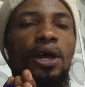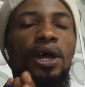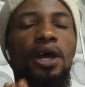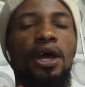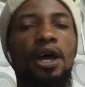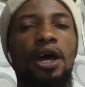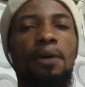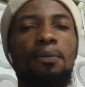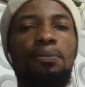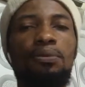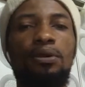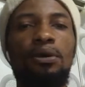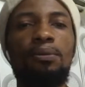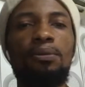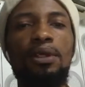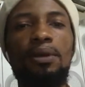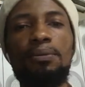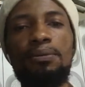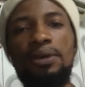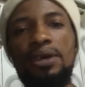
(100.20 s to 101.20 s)
And
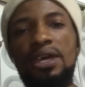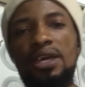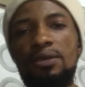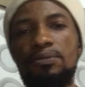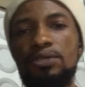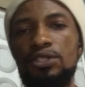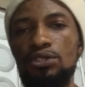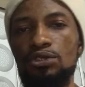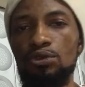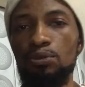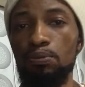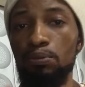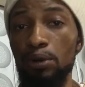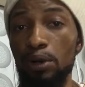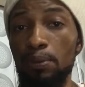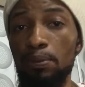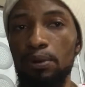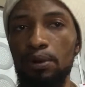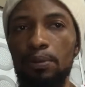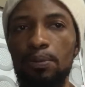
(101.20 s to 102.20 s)
problem begins to
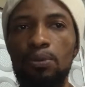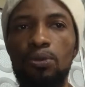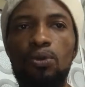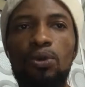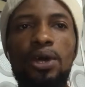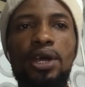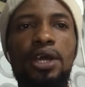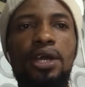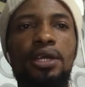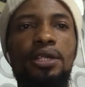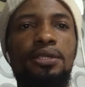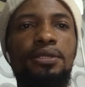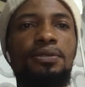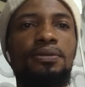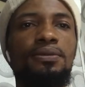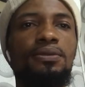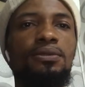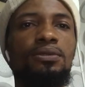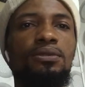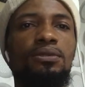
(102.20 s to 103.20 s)
pop up when
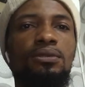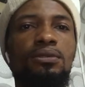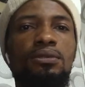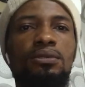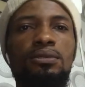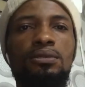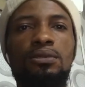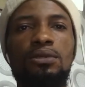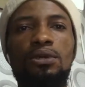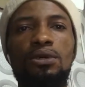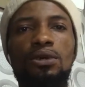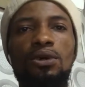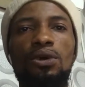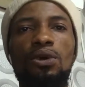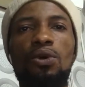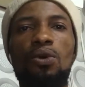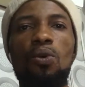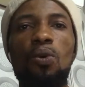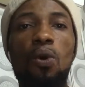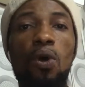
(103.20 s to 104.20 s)

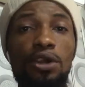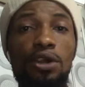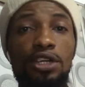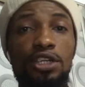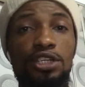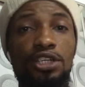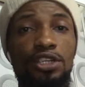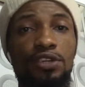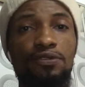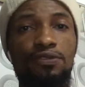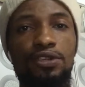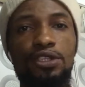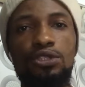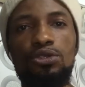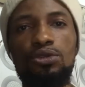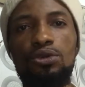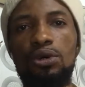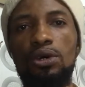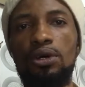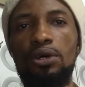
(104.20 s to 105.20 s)
one
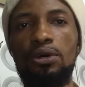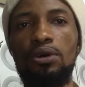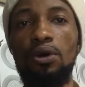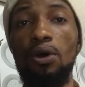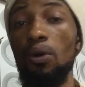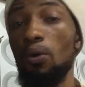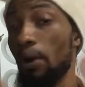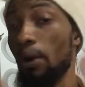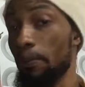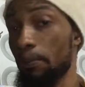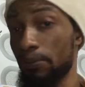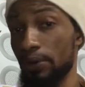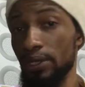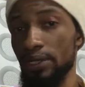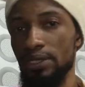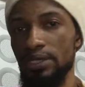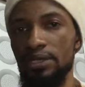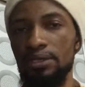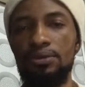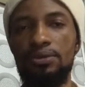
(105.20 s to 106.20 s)
individual, or one
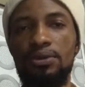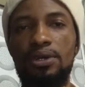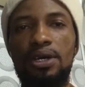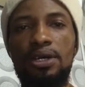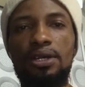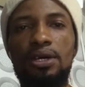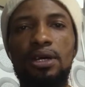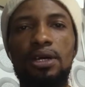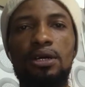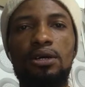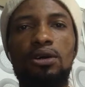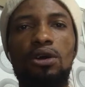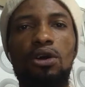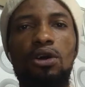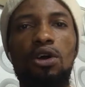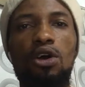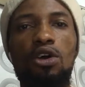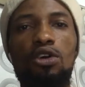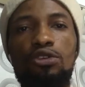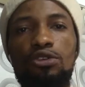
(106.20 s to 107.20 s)
person rather,
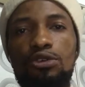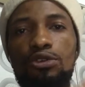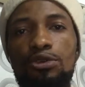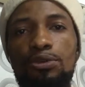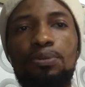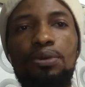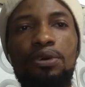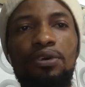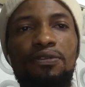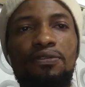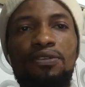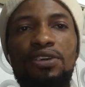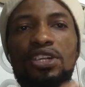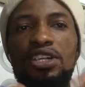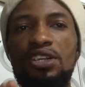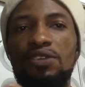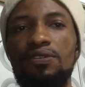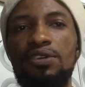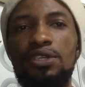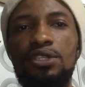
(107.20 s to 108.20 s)
or group of
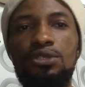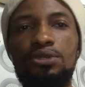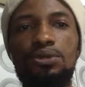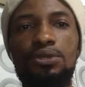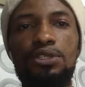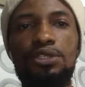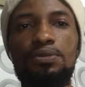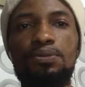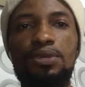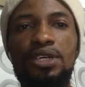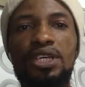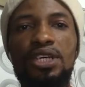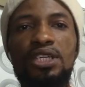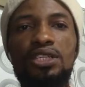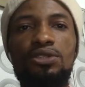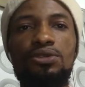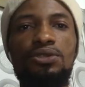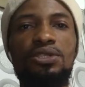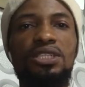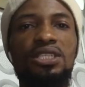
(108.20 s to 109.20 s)
individuals begin
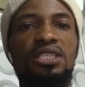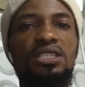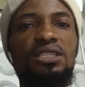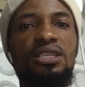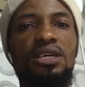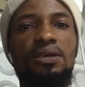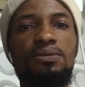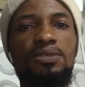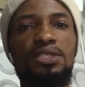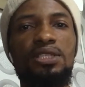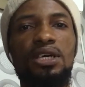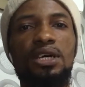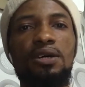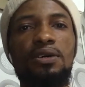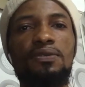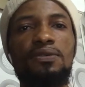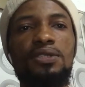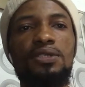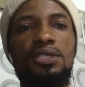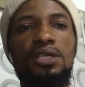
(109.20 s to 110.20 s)
to see
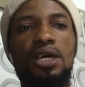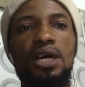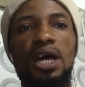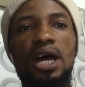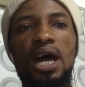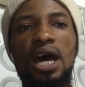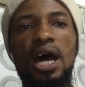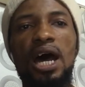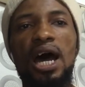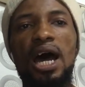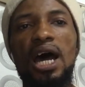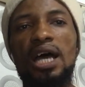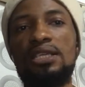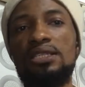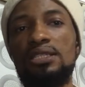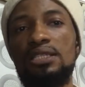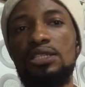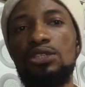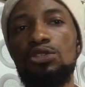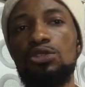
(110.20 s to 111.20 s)
themselves as
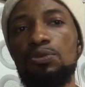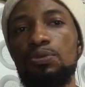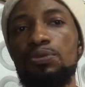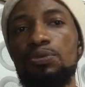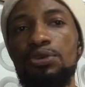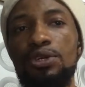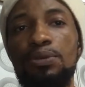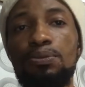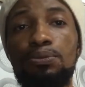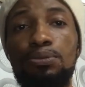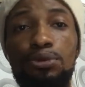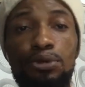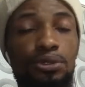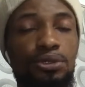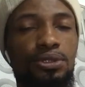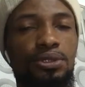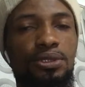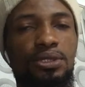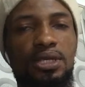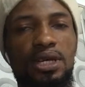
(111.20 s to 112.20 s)
the supreme
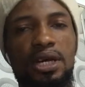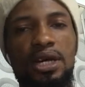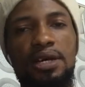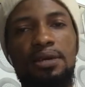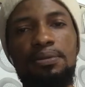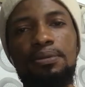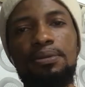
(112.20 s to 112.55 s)
prototype.